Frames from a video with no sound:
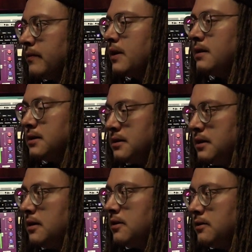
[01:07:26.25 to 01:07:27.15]
As a
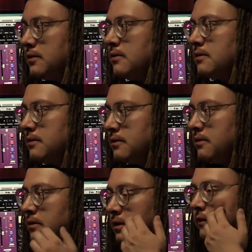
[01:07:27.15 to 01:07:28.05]
city,
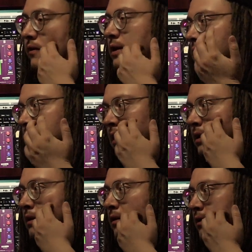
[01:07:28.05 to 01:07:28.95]
even as a state,
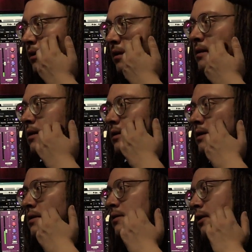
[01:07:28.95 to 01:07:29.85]
because
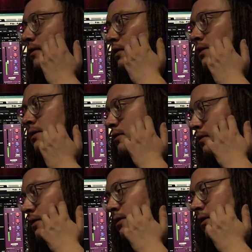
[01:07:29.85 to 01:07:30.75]
it's not
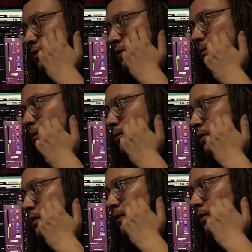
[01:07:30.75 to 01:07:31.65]
just Pueblo,
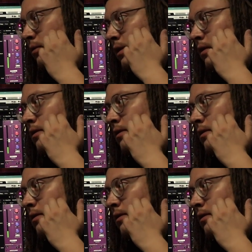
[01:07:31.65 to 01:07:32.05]
it's everywhere.